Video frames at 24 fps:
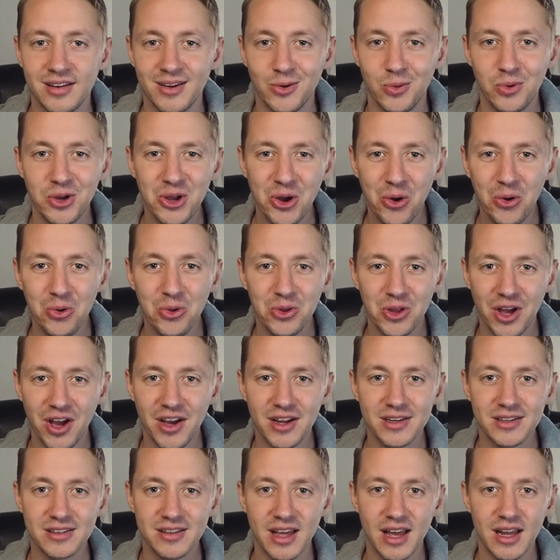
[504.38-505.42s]
We hold
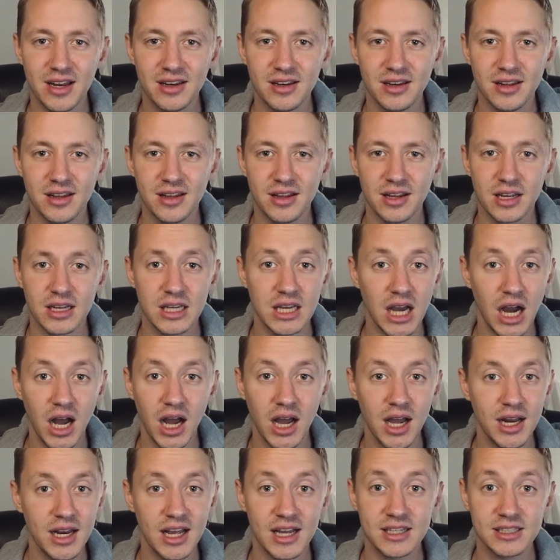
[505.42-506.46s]
on that
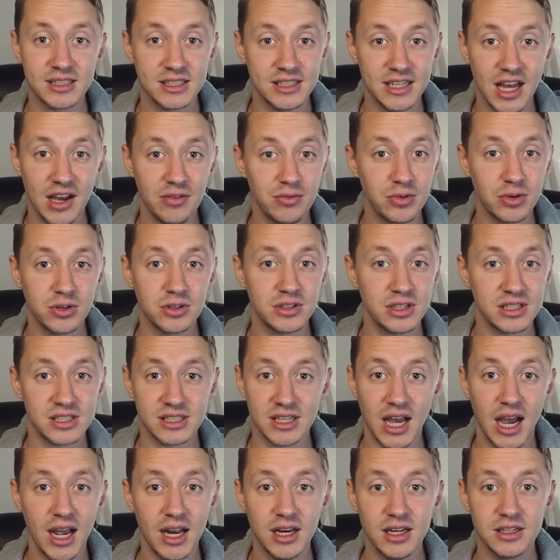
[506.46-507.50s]
God has never
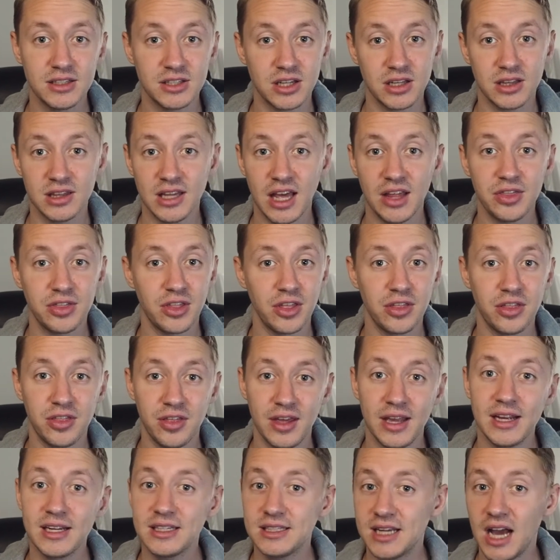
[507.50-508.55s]
decided to let the
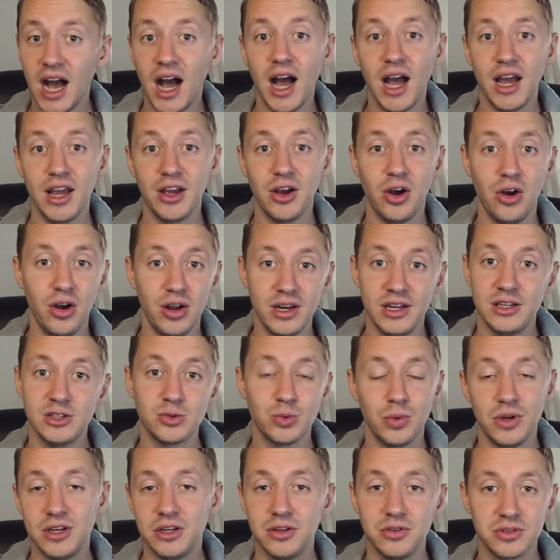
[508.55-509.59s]
thing die on
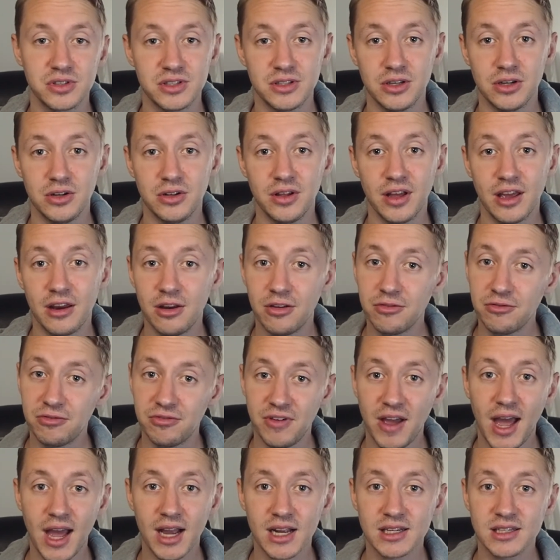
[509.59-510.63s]
his windowsill. And in
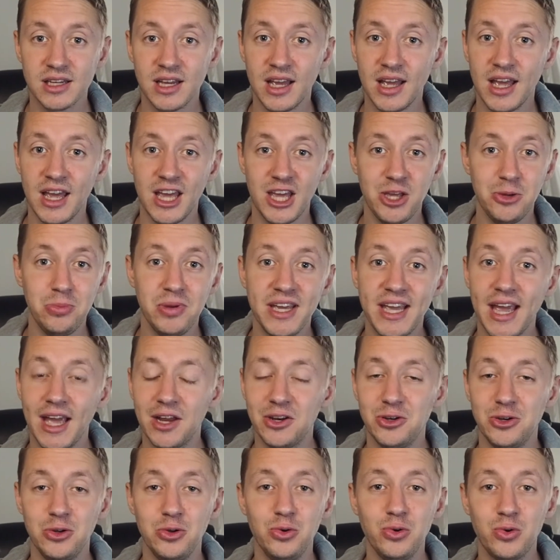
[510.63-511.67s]
fact, he
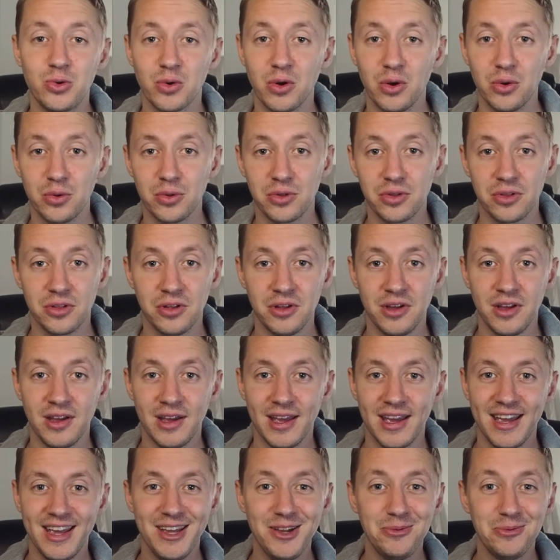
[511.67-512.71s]
began new growth.
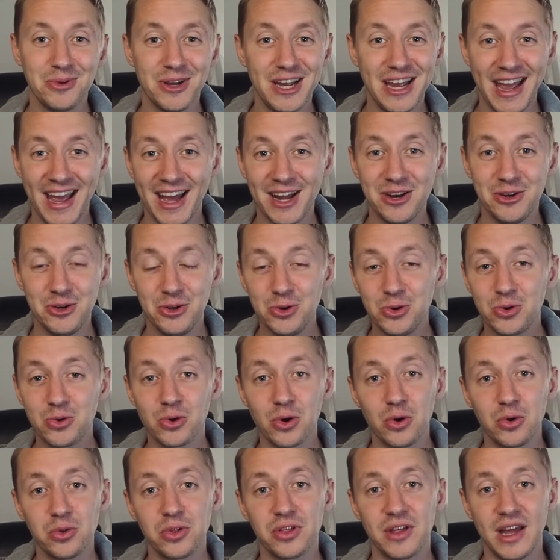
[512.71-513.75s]
He began new
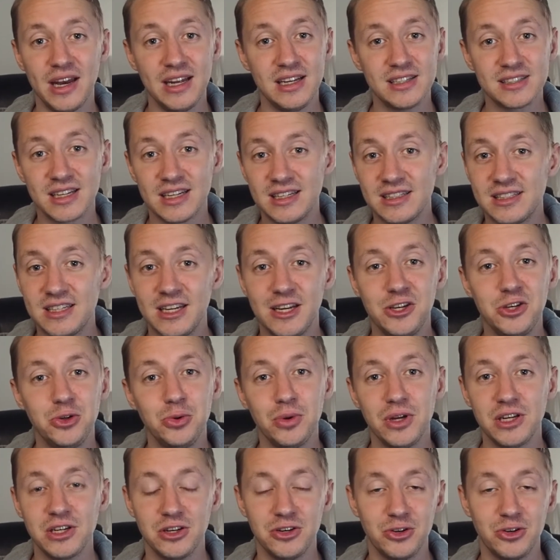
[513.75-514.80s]
growth and he's
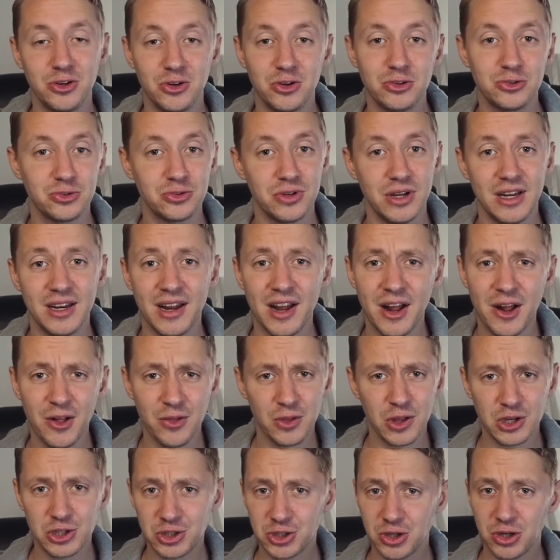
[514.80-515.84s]
continuing to nurture it.
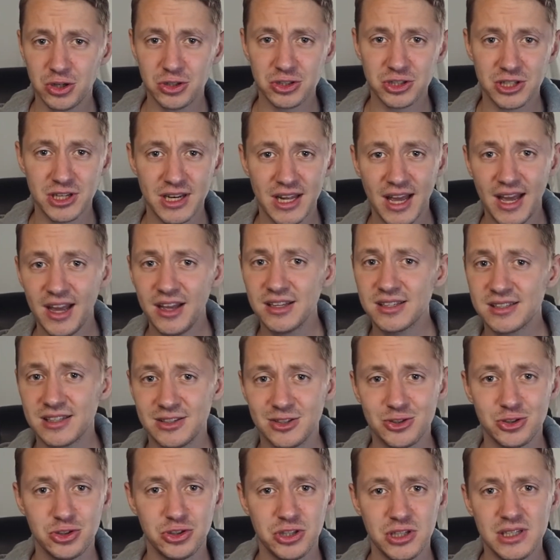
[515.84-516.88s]
The church today,
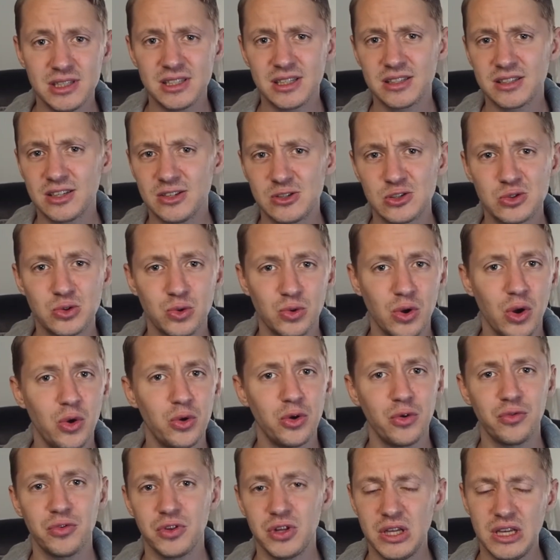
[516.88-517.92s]
since Jesus, has grown
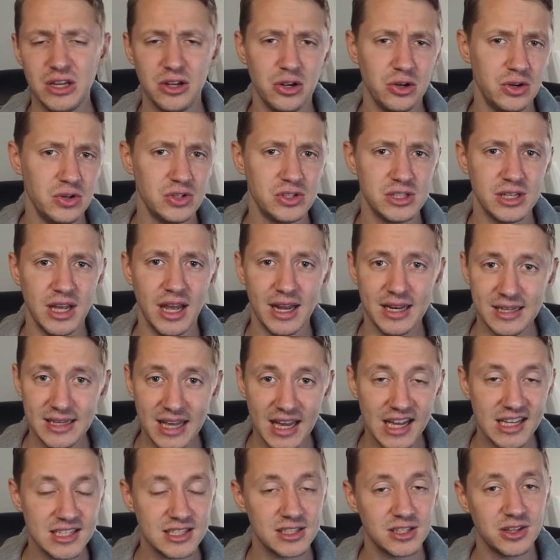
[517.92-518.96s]
over the years. And
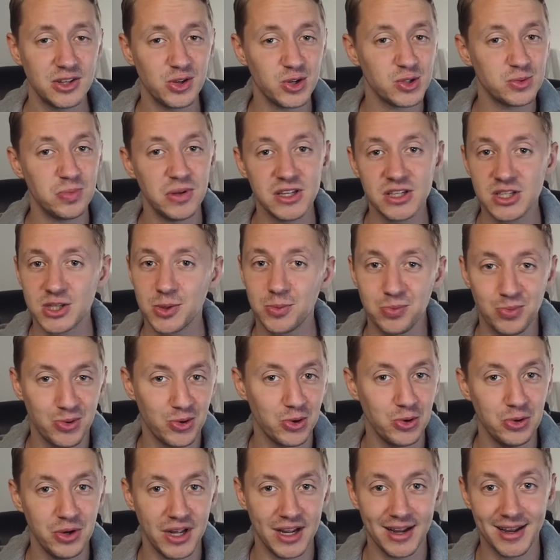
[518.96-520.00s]
yes, there's been some
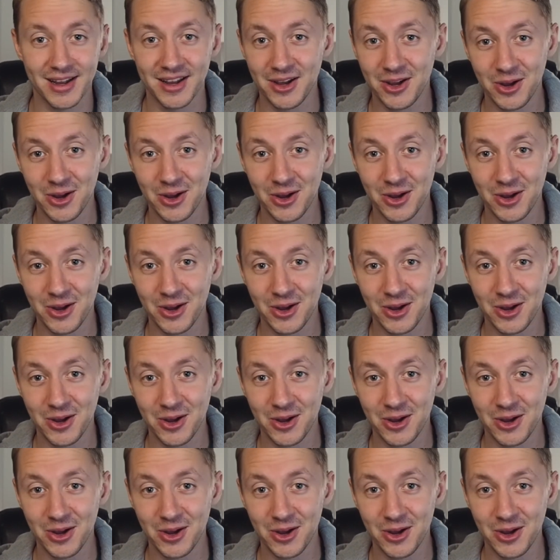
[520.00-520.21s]
pruning.